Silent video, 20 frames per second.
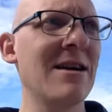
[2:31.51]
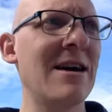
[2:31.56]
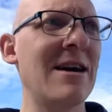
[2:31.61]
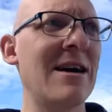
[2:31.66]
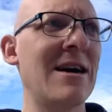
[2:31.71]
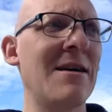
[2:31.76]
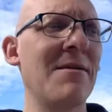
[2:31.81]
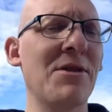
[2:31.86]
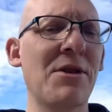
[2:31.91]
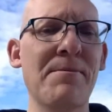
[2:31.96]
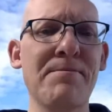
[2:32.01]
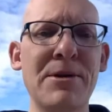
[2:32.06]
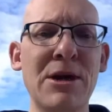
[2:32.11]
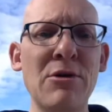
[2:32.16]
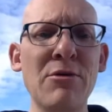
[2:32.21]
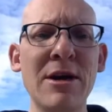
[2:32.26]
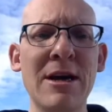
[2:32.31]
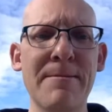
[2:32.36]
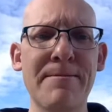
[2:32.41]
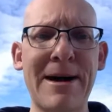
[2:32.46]
The
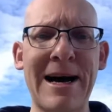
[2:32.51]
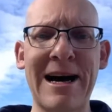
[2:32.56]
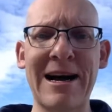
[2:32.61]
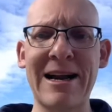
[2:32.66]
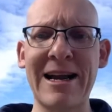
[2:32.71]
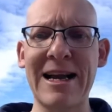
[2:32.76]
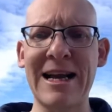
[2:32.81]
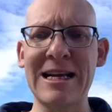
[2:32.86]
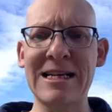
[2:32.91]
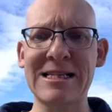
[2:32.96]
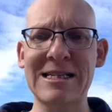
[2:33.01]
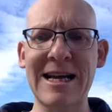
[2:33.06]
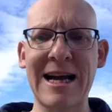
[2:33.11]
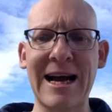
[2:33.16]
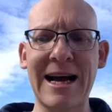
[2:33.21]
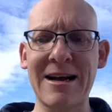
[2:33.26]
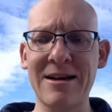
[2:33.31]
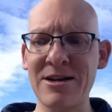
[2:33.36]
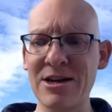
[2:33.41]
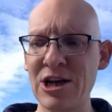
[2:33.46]
beauty about it is
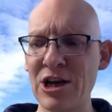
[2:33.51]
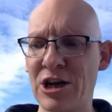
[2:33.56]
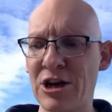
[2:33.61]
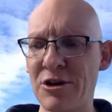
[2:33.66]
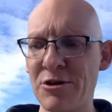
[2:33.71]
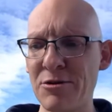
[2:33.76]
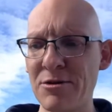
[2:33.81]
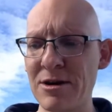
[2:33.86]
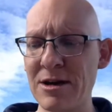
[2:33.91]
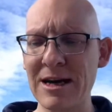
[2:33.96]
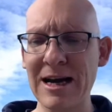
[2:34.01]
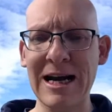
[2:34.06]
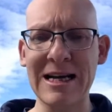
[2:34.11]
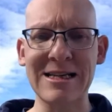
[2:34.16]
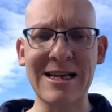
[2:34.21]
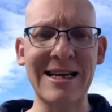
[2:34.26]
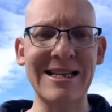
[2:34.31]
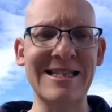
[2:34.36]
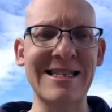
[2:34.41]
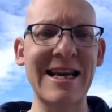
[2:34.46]
that, you know, as
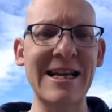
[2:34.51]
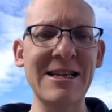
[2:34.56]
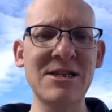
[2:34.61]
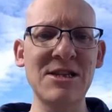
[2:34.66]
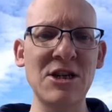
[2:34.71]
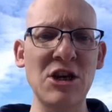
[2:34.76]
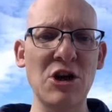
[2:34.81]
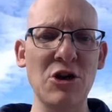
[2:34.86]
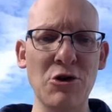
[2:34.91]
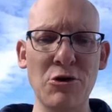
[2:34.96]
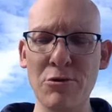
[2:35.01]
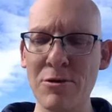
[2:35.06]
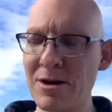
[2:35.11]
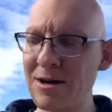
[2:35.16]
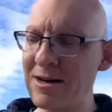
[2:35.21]
I said to you,